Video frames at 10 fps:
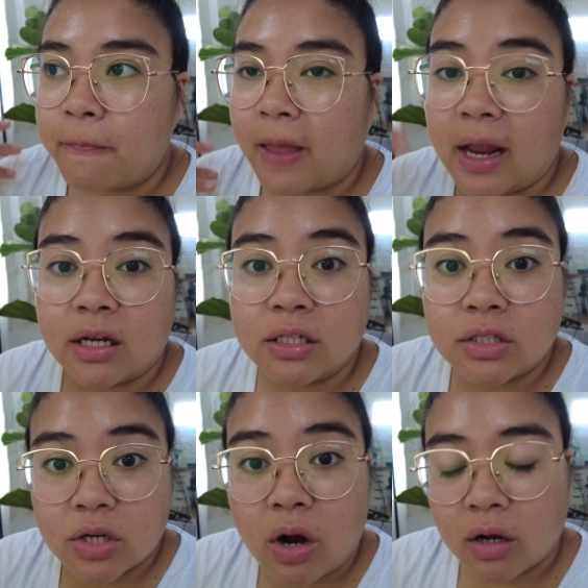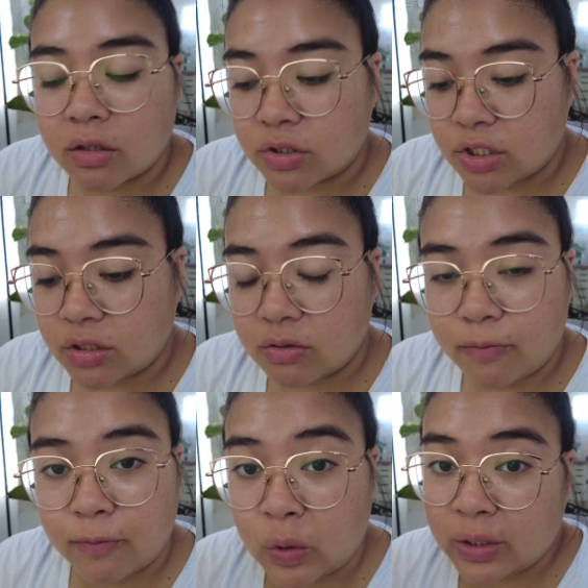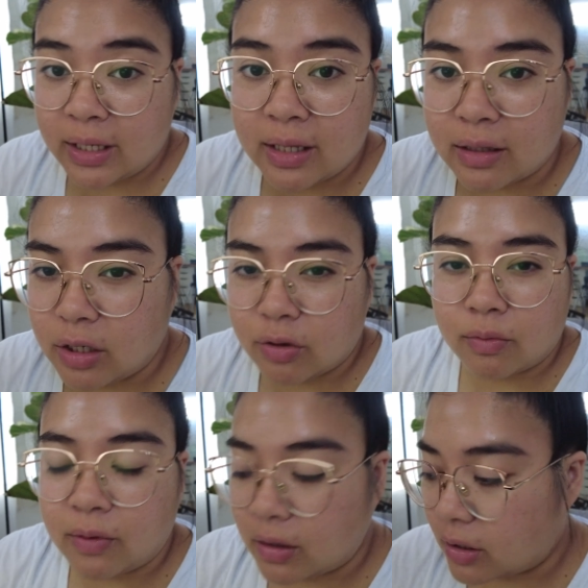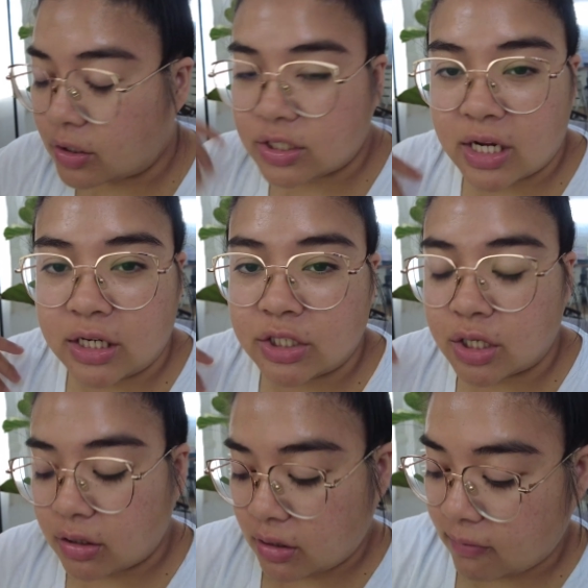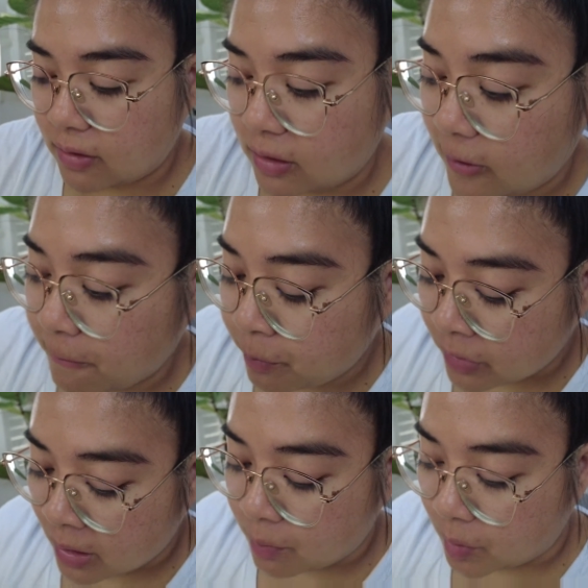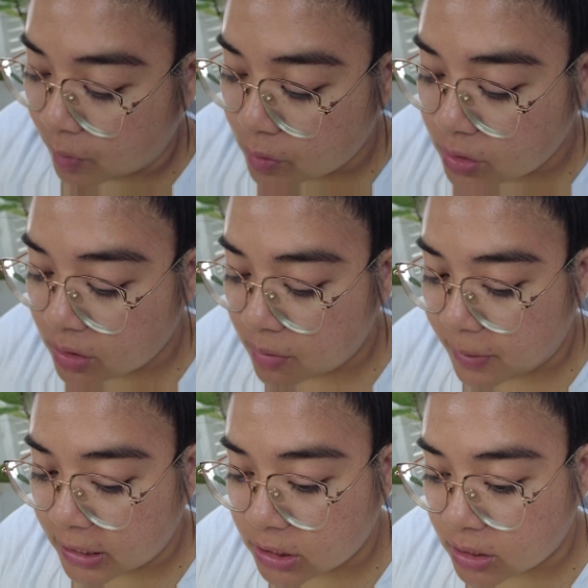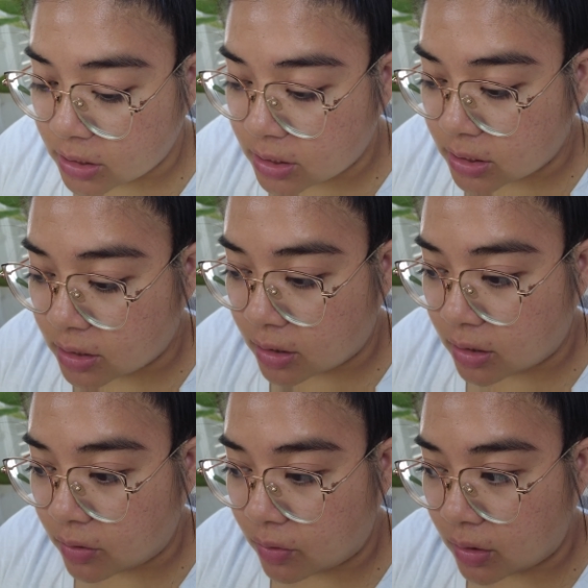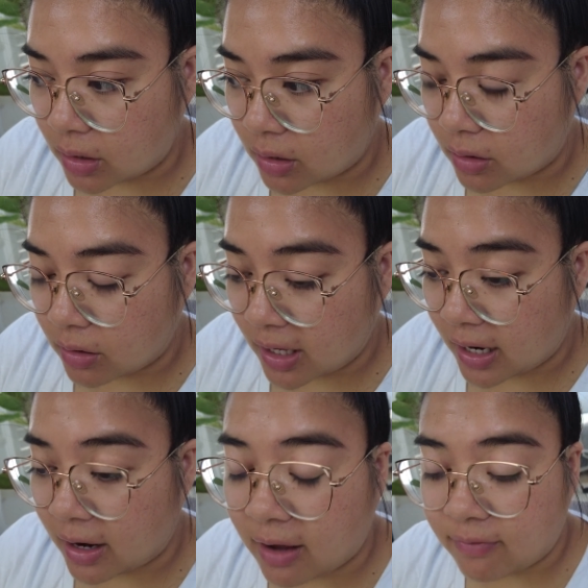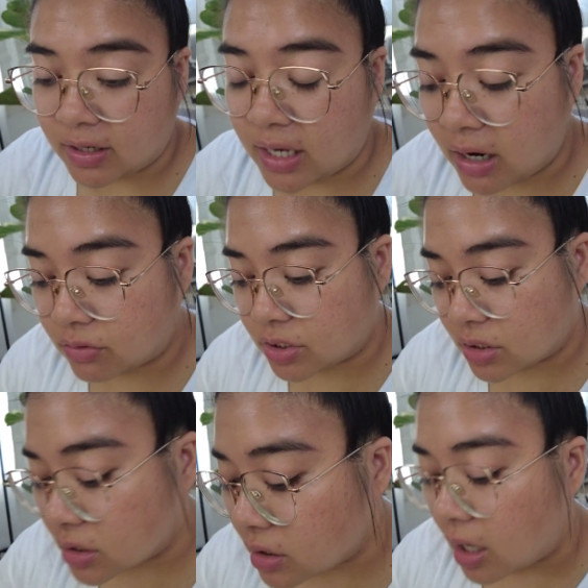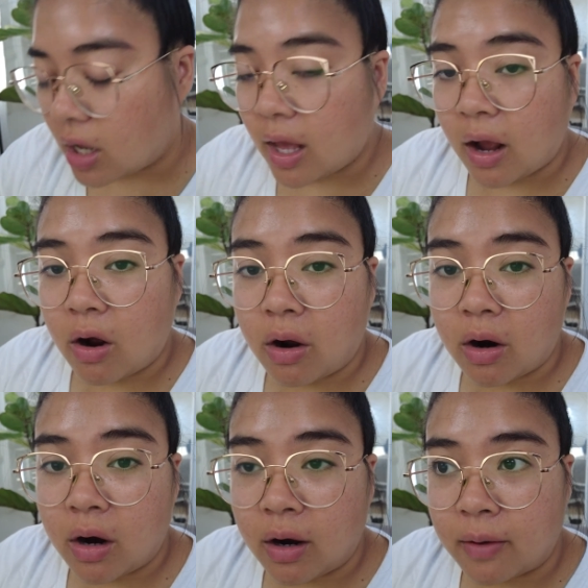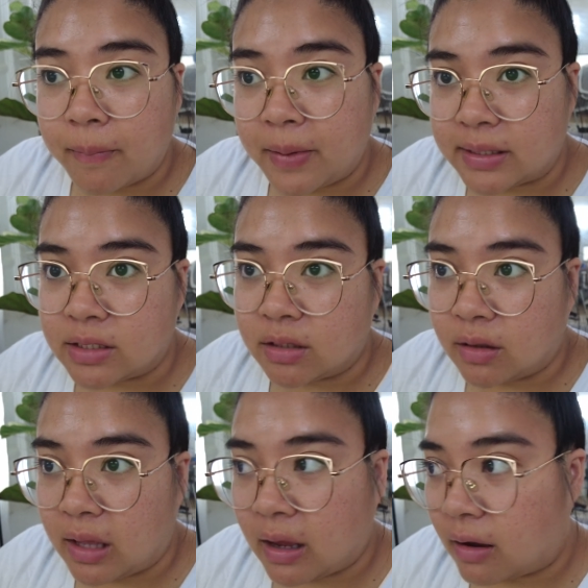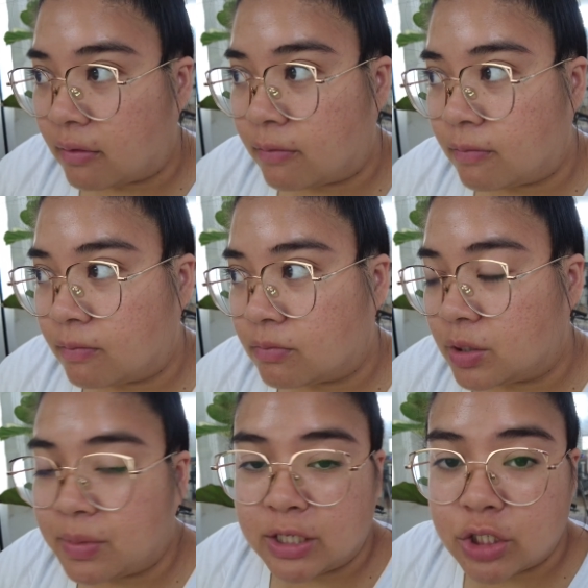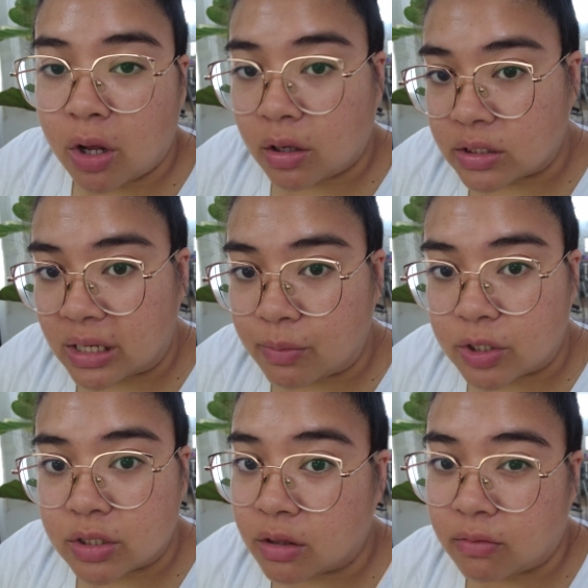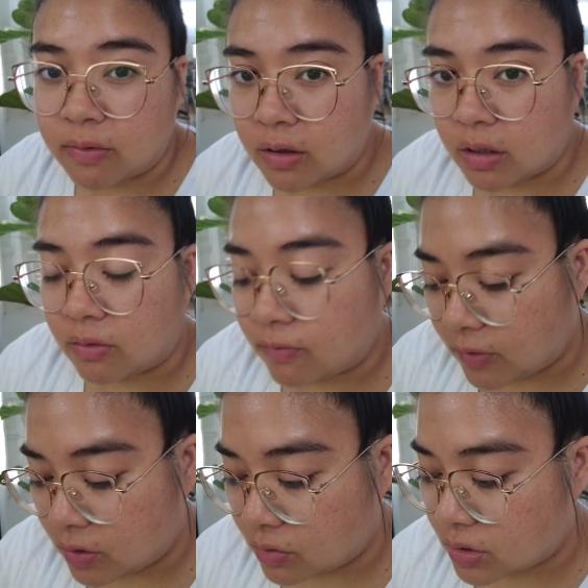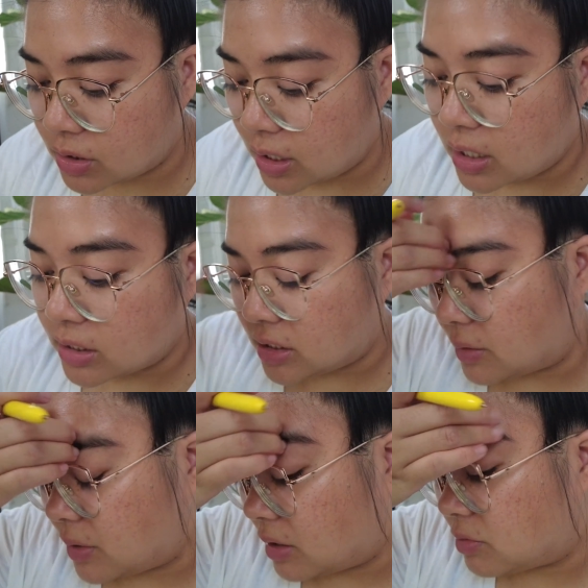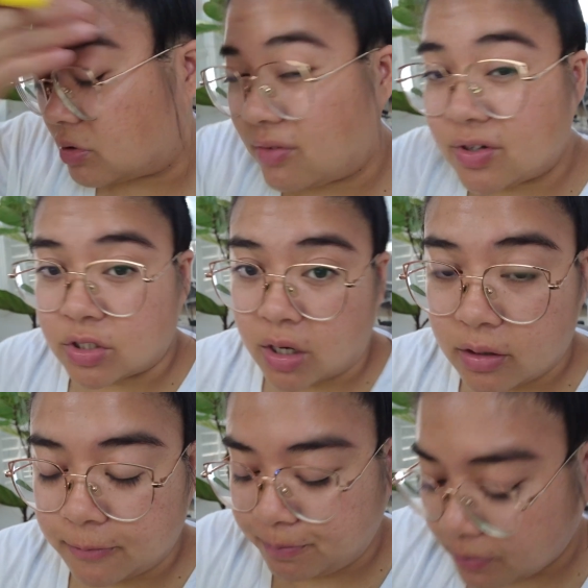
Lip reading: I could talk to fully, and we understand each other and everything. But most of the patients that I have encountered are basically have dementia, Alzheimer's, and they're very confused. Some of them don't even talk.